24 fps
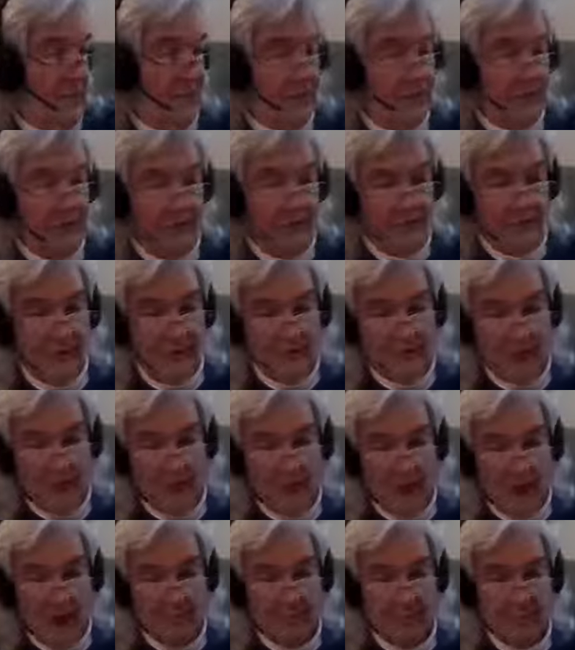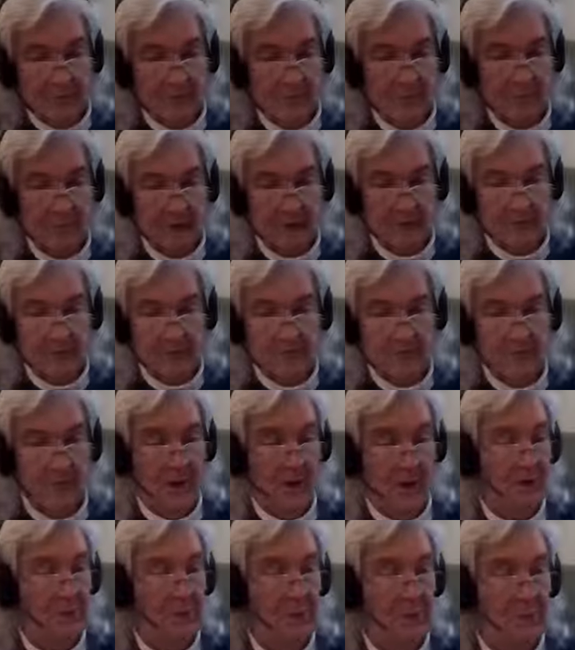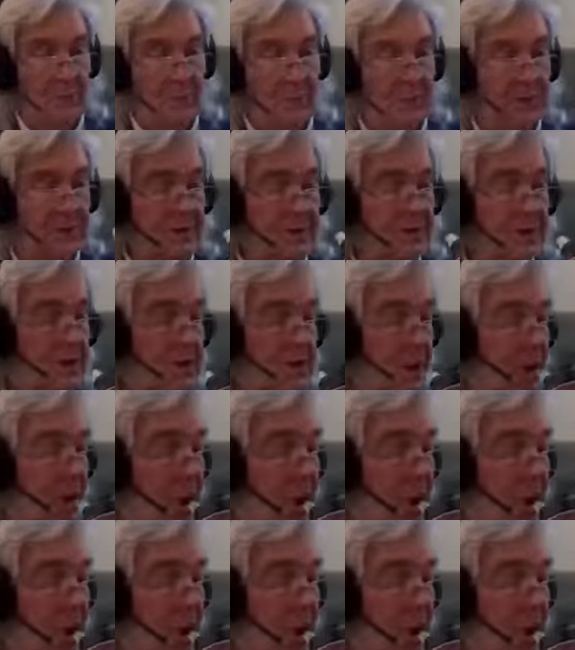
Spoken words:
This is from the God perspective, not humans.